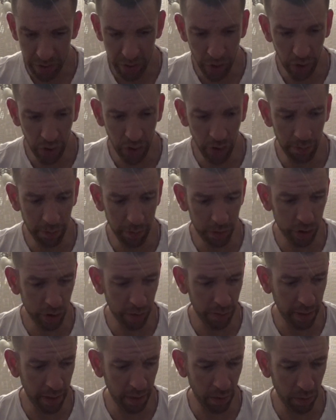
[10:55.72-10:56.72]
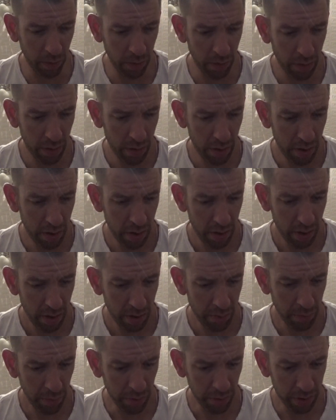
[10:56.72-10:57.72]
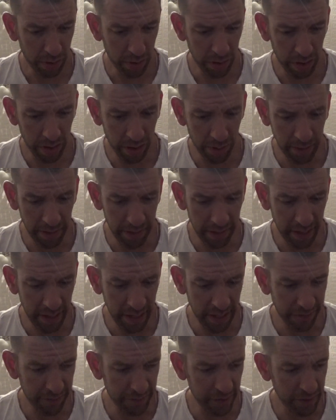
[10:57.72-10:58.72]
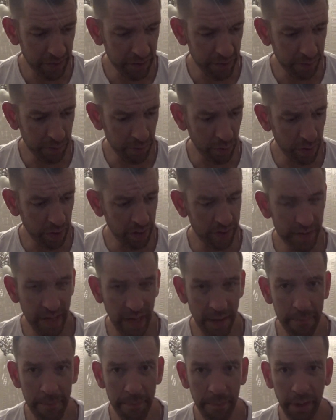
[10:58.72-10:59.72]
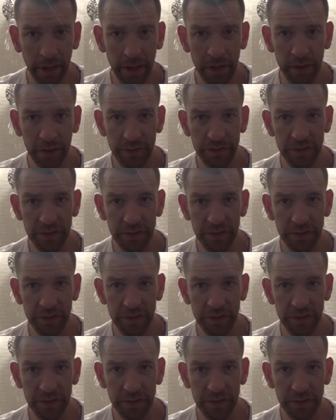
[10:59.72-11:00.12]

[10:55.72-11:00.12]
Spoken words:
don't know much about, but can command half decent money. Is Empire of